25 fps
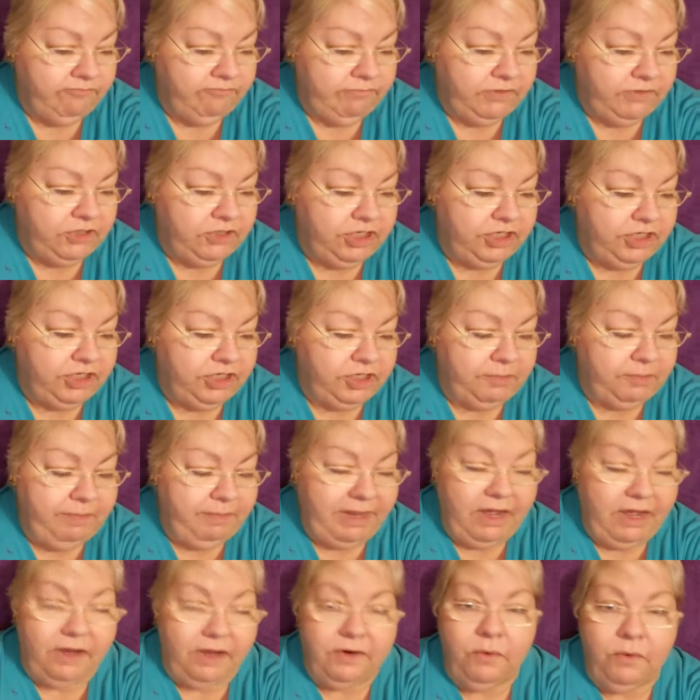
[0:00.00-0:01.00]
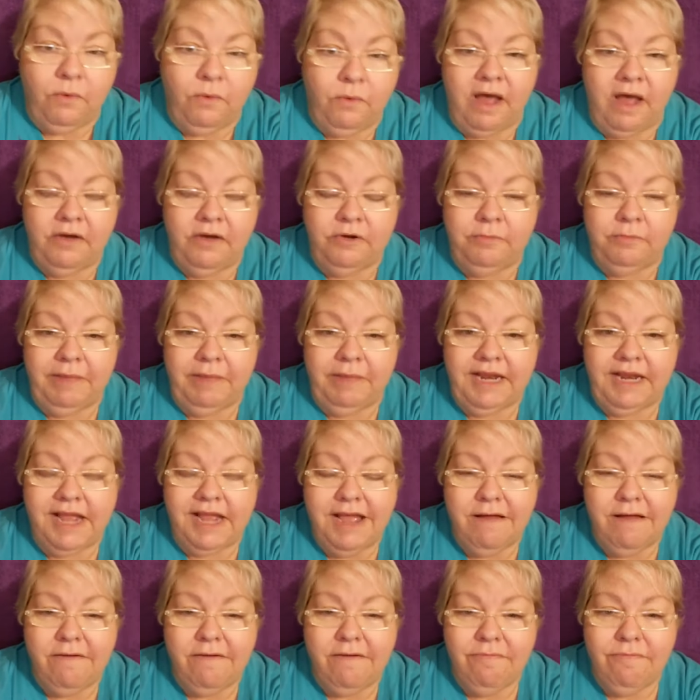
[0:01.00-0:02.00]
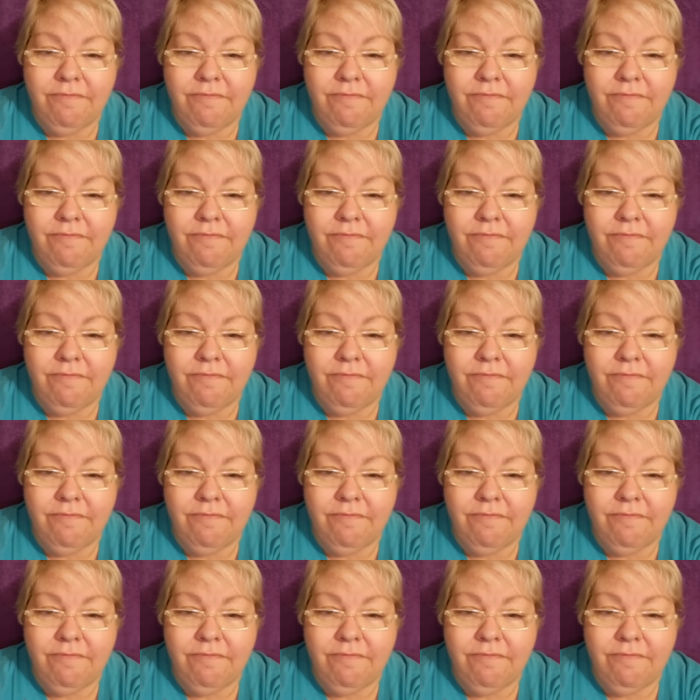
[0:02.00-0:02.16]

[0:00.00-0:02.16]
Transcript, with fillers: She should be on Oahu by now.